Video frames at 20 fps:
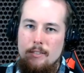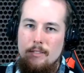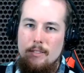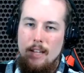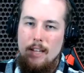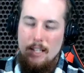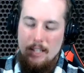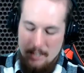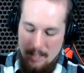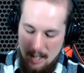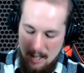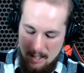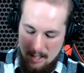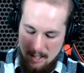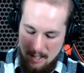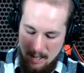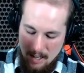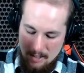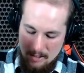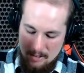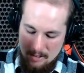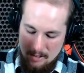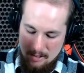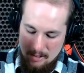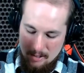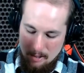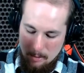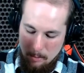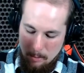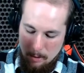They decided not
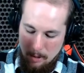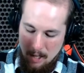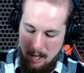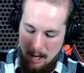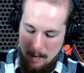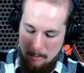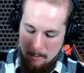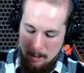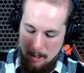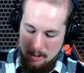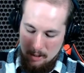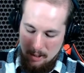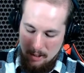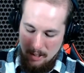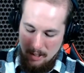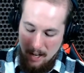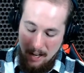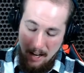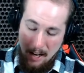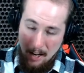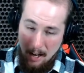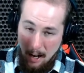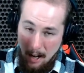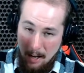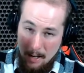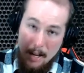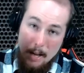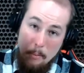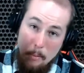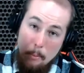to to put a kibosh on that. I,
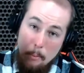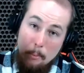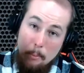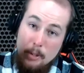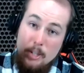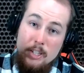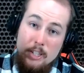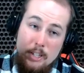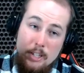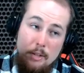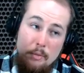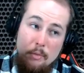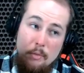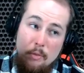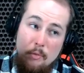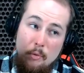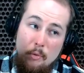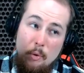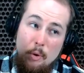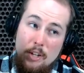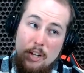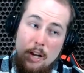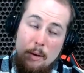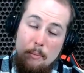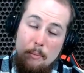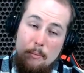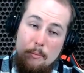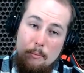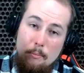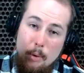I am appreciative of the Ford
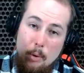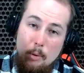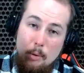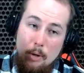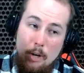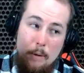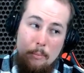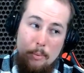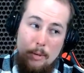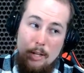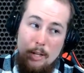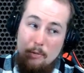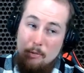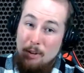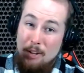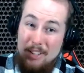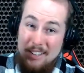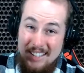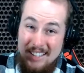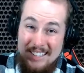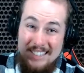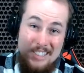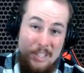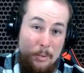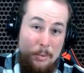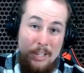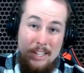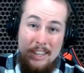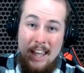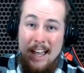com- Motor Company for at least
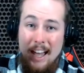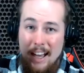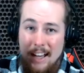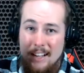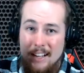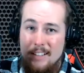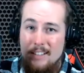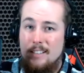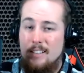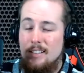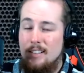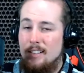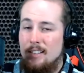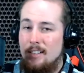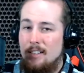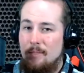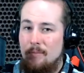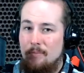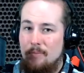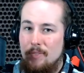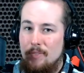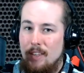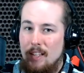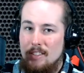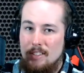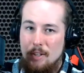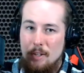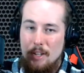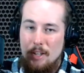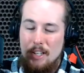doing that
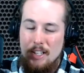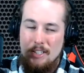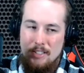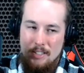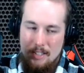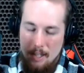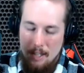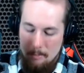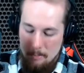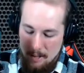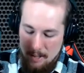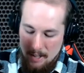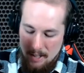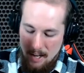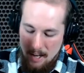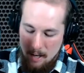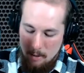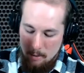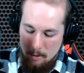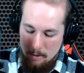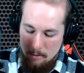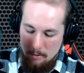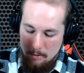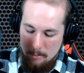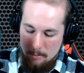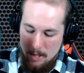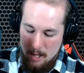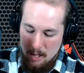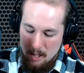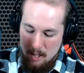Still think it's dumb that they got rid of
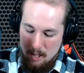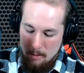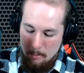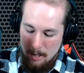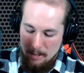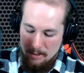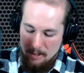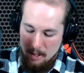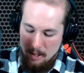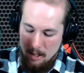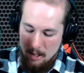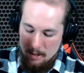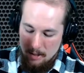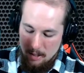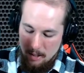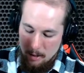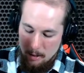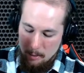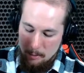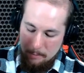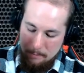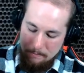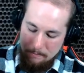them talking about the gun, though.